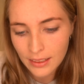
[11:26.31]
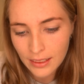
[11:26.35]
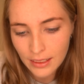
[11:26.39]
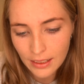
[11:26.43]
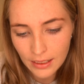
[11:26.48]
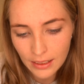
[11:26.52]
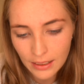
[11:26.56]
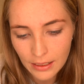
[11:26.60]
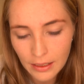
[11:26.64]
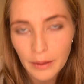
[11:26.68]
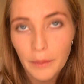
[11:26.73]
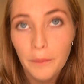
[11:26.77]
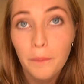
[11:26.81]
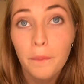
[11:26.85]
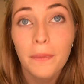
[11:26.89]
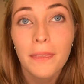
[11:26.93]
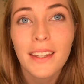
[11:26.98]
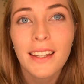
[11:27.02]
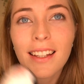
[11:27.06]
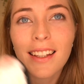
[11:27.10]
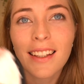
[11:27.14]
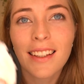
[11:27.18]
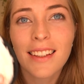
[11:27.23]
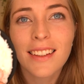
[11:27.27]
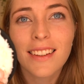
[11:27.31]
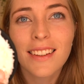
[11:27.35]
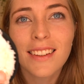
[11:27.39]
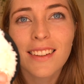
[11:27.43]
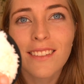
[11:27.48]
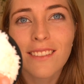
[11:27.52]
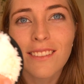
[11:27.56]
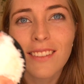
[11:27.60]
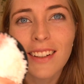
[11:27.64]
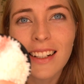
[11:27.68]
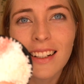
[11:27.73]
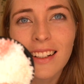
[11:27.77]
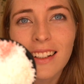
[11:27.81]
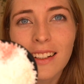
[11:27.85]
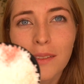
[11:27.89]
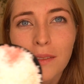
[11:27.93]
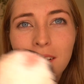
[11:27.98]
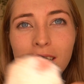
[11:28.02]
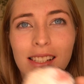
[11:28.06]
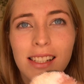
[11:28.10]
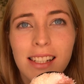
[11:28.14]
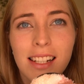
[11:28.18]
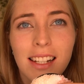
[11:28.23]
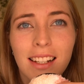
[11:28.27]
The red
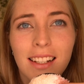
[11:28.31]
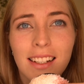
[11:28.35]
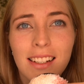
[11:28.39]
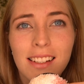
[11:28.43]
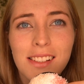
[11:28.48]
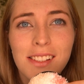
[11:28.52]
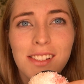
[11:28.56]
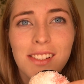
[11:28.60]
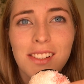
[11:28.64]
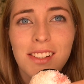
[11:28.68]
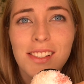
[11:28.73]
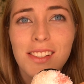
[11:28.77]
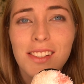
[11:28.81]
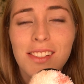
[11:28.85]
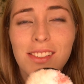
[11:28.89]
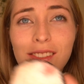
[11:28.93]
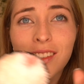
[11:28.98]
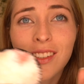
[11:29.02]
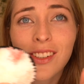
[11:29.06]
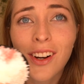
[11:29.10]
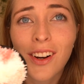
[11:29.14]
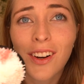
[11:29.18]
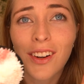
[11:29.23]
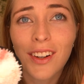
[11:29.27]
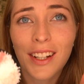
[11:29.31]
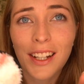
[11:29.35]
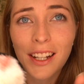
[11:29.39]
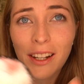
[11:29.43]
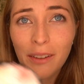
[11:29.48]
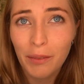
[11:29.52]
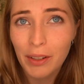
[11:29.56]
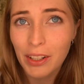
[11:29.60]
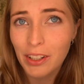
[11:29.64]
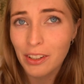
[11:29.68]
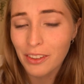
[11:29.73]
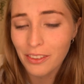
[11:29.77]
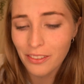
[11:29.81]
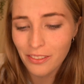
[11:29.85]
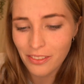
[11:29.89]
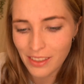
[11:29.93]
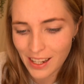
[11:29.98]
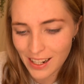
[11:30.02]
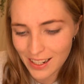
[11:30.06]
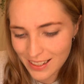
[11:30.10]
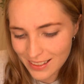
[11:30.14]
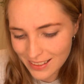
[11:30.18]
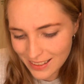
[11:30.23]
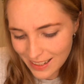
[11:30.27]
lipstick is just not coming off
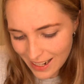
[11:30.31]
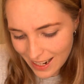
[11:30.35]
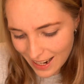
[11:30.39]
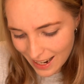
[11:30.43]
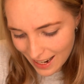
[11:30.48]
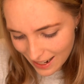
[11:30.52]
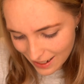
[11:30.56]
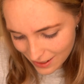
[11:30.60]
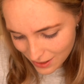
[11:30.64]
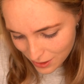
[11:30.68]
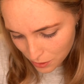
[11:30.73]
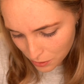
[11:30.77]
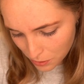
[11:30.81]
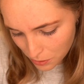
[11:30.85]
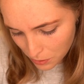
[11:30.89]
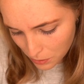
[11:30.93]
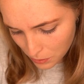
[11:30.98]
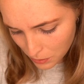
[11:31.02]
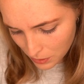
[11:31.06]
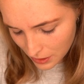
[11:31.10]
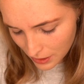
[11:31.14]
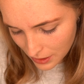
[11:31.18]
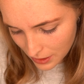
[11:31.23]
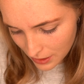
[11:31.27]
that at all.